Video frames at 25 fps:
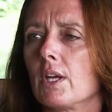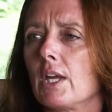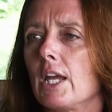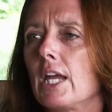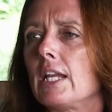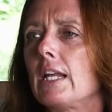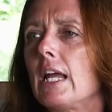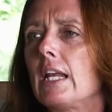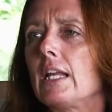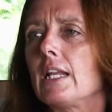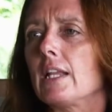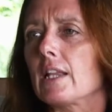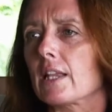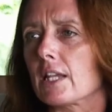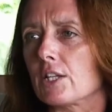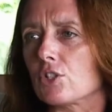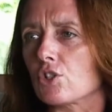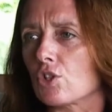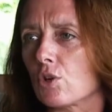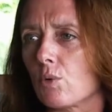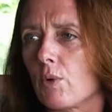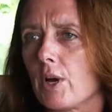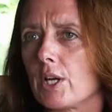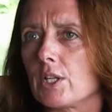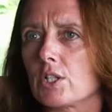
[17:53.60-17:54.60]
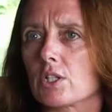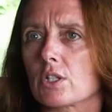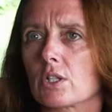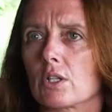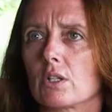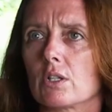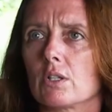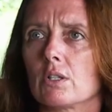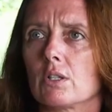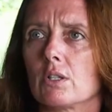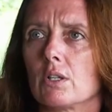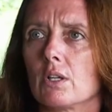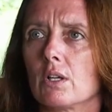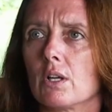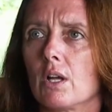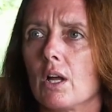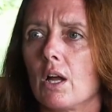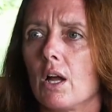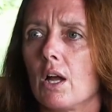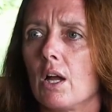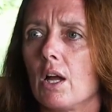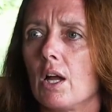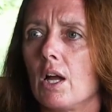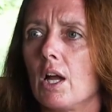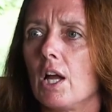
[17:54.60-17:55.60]
In any situation,
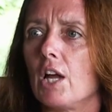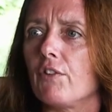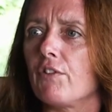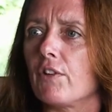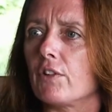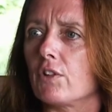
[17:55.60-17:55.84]
if